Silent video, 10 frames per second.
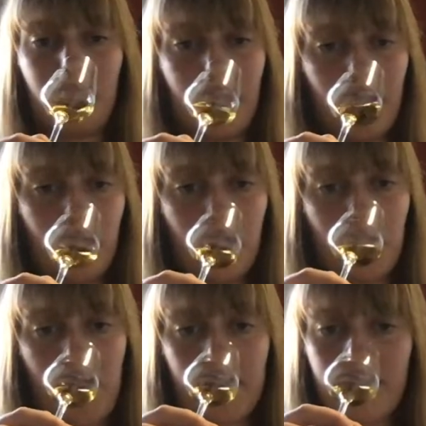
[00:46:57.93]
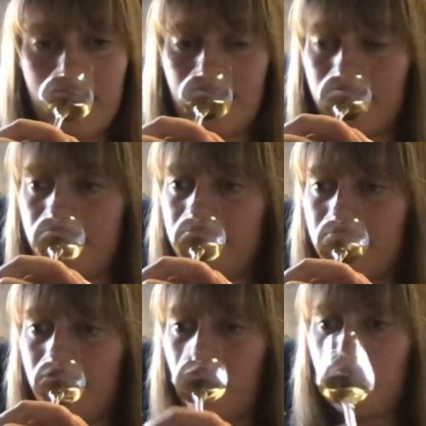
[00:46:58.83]
The local barleys
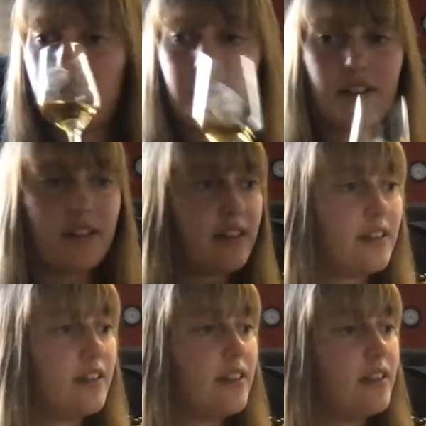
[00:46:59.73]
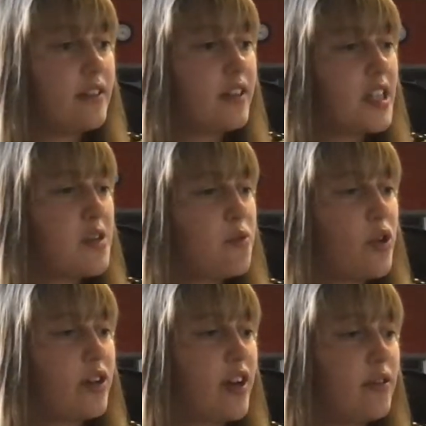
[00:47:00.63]
have been kind of
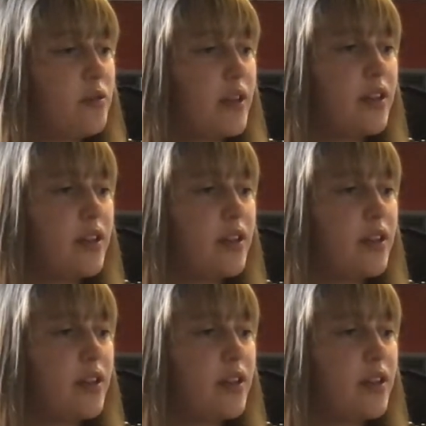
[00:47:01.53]
going around. Well,